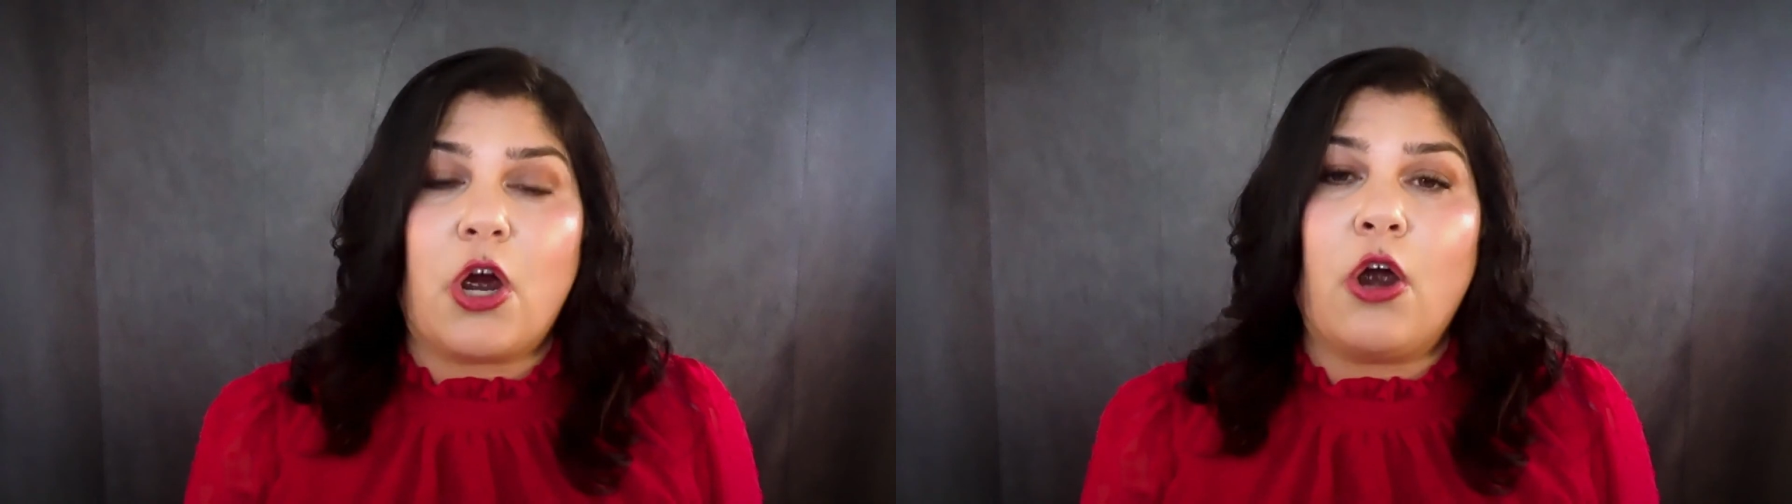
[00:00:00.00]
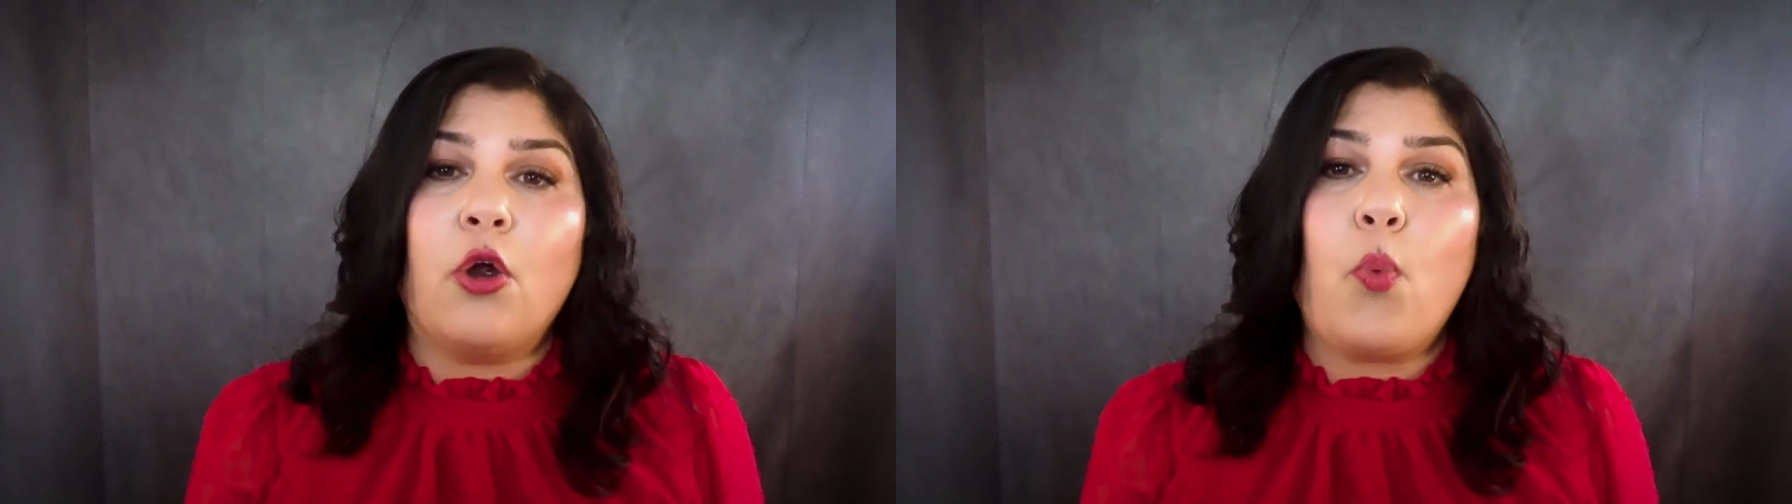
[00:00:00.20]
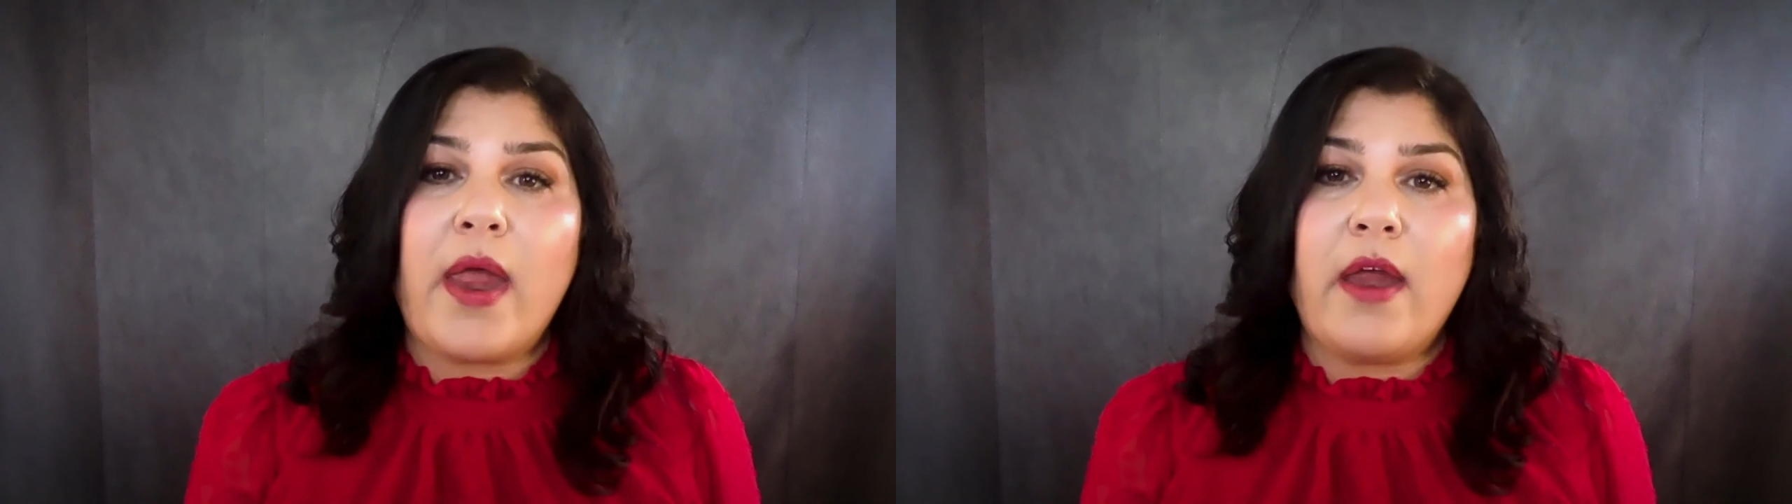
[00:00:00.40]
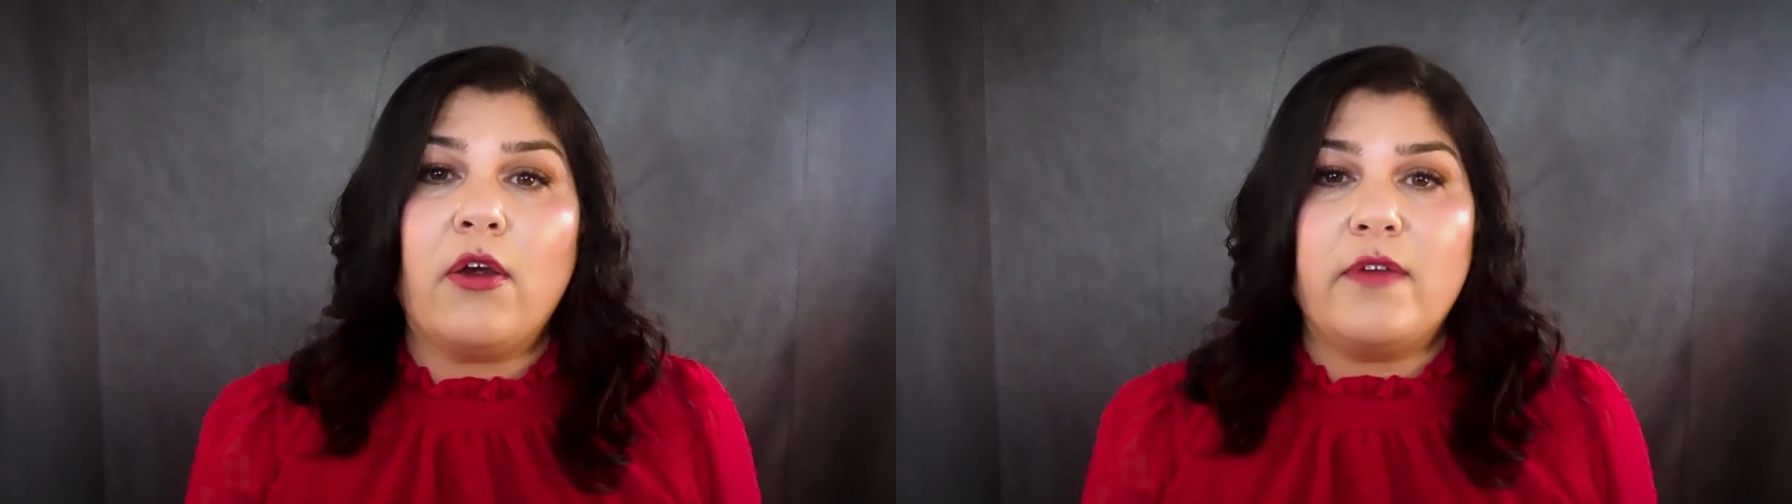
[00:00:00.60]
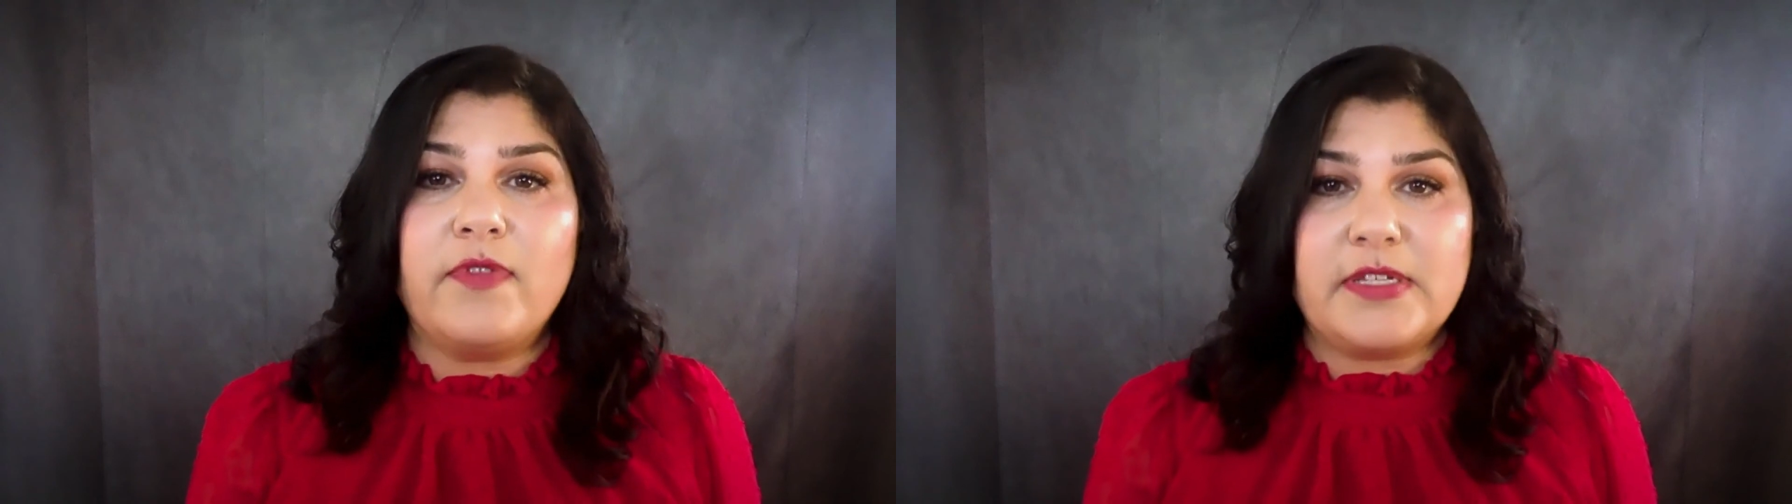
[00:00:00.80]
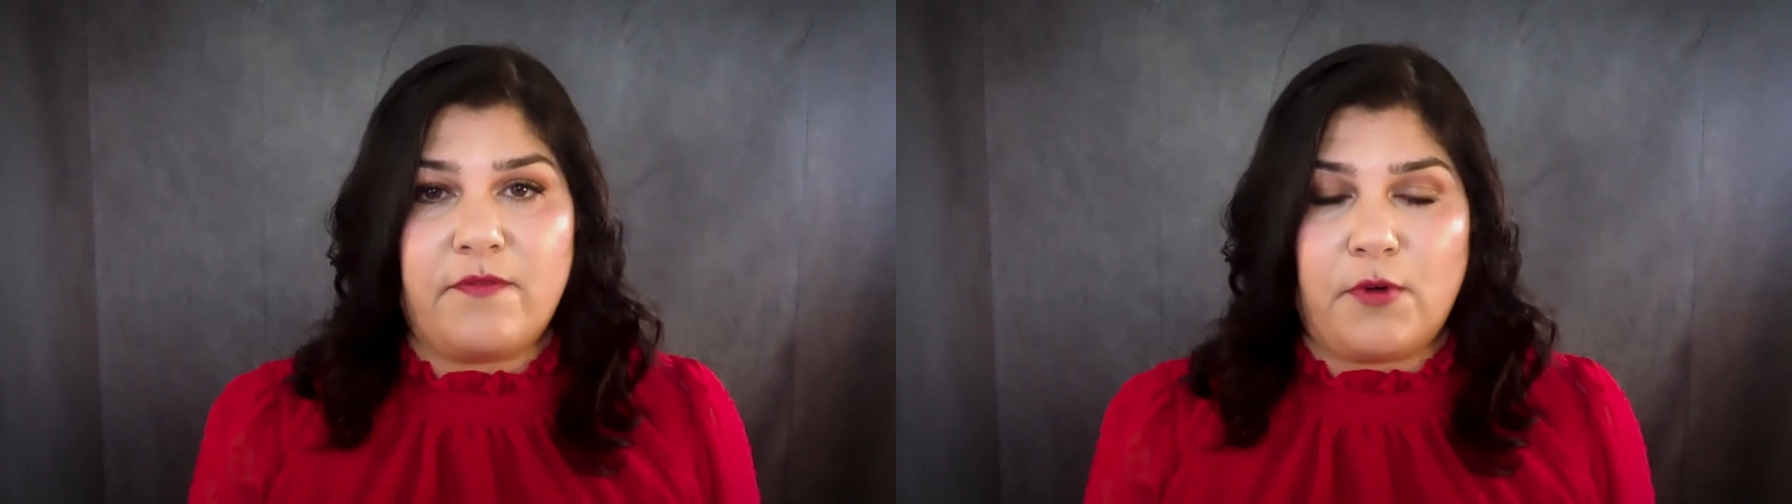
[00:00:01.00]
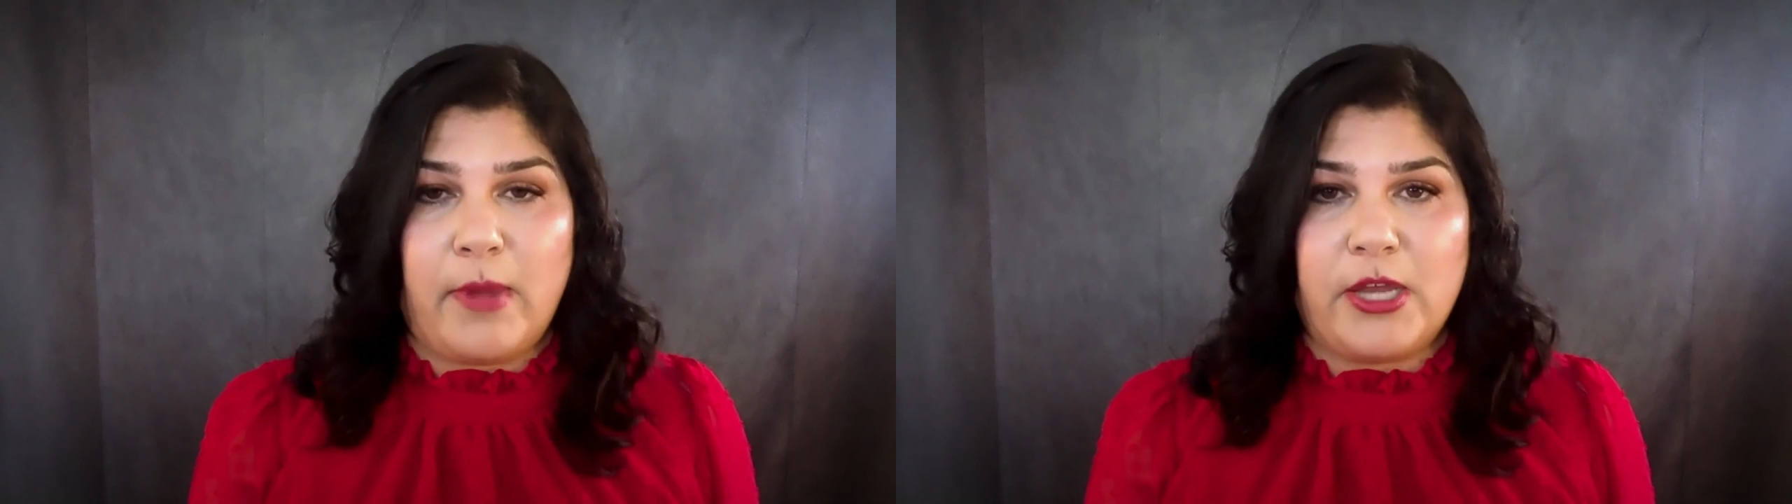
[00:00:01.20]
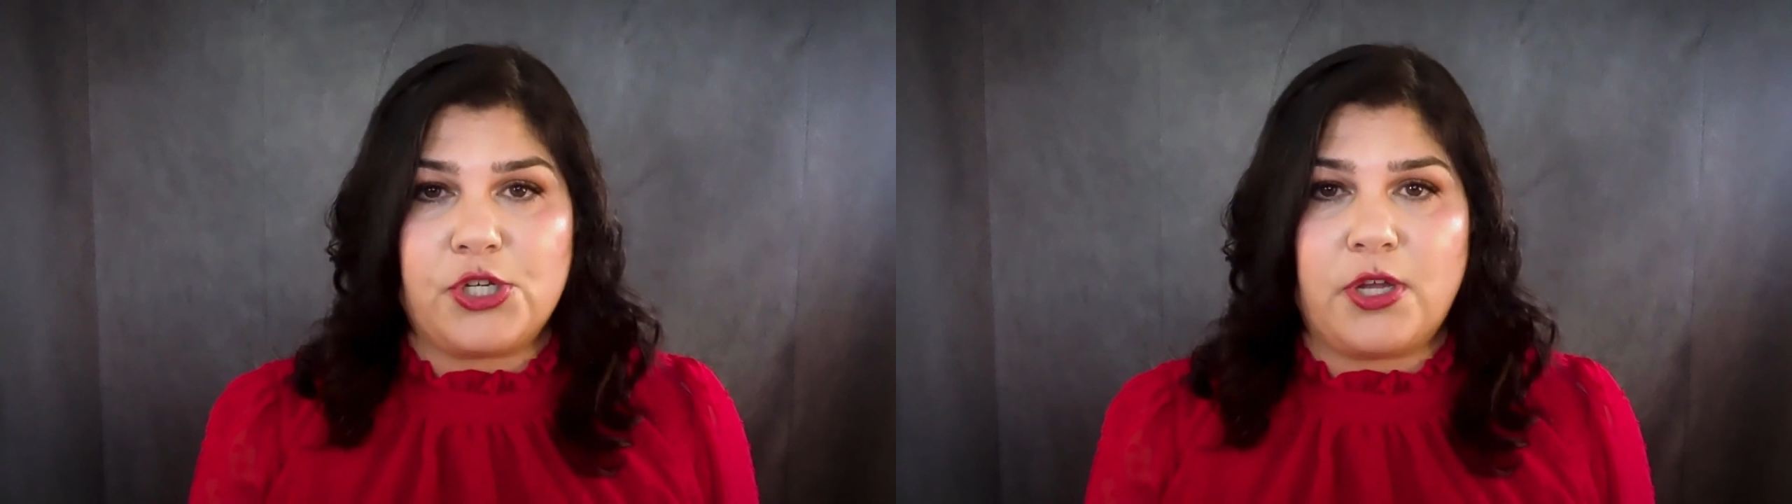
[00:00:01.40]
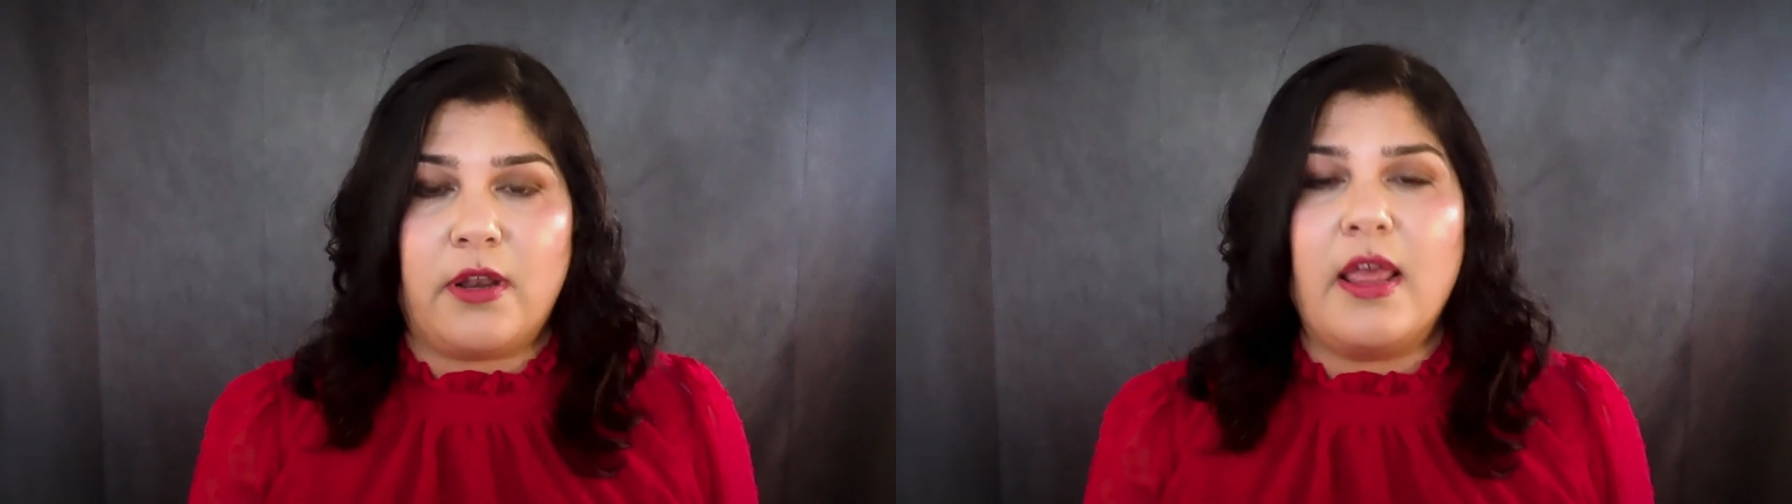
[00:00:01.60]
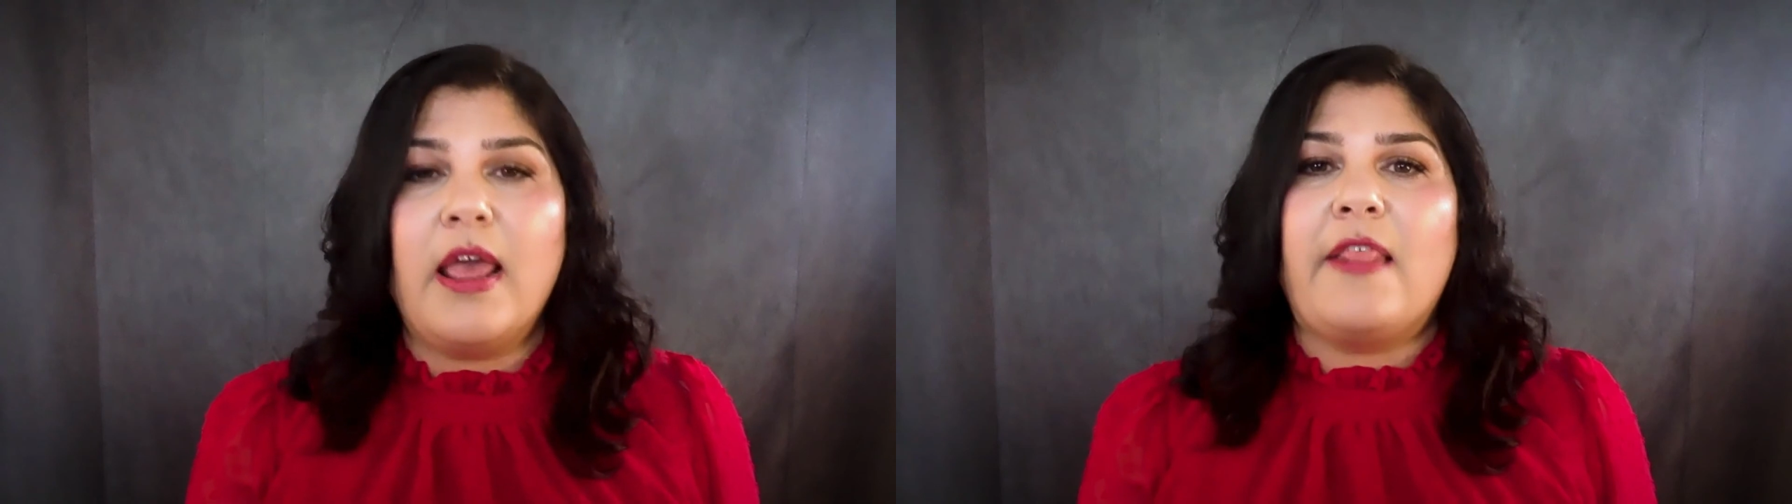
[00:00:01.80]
are aware of this information.